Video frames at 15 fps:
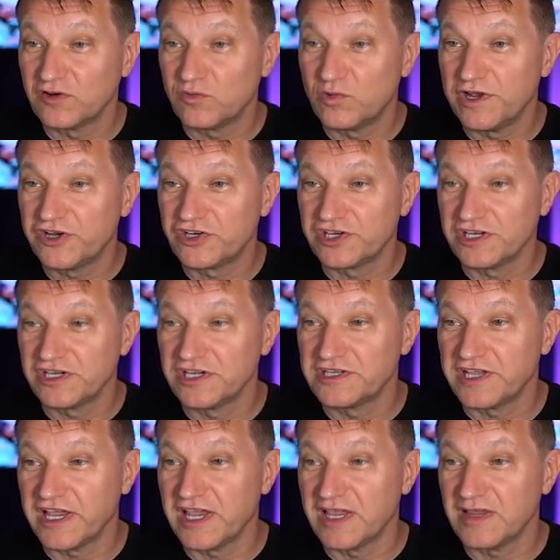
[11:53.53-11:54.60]
which is
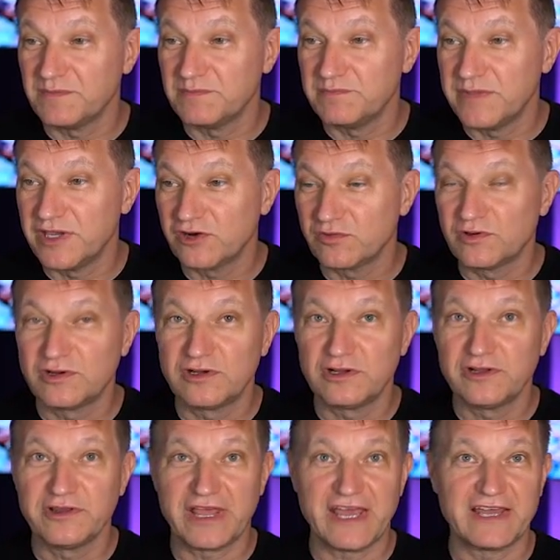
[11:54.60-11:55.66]
a
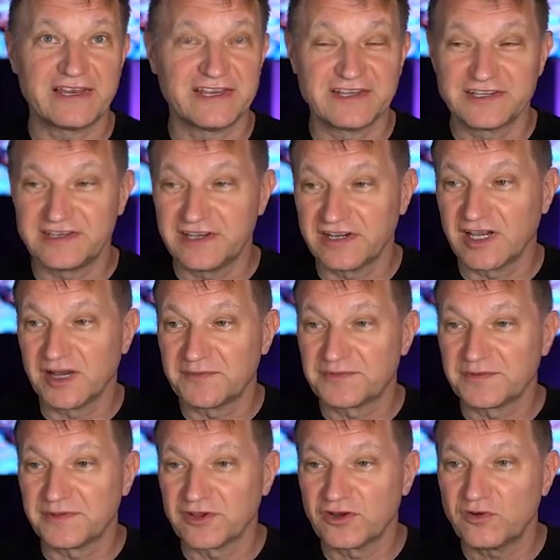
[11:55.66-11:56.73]
mineral that is dug up
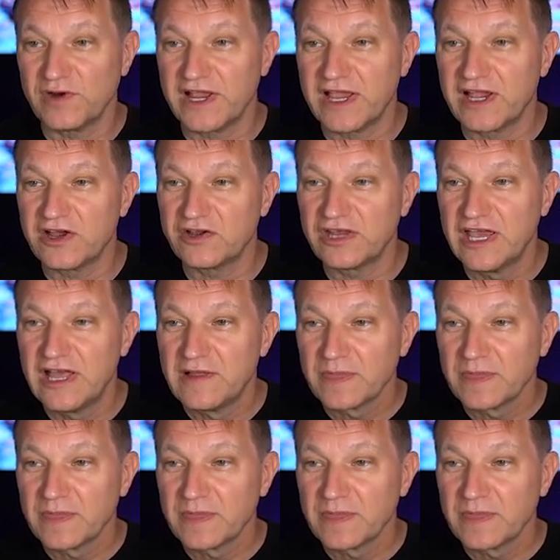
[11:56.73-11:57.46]
from the ground.